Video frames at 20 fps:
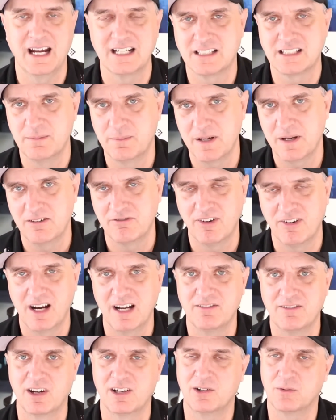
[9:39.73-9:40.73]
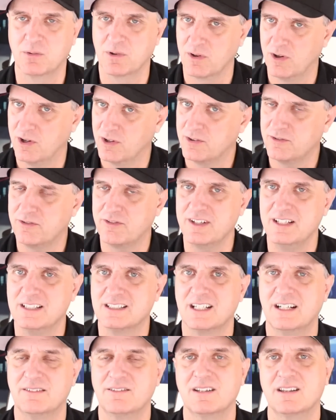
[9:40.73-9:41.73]
S&P 500 with all their
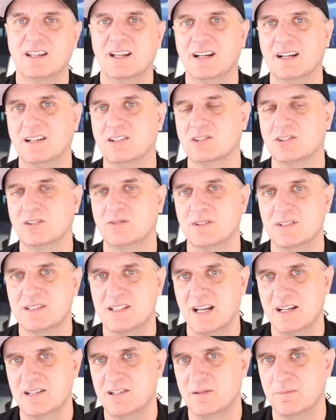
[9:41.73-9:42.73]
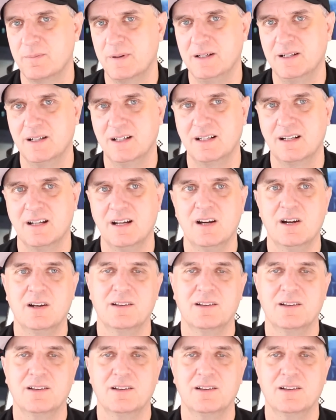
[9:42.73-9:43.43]
fees and everything else over a 10-year period,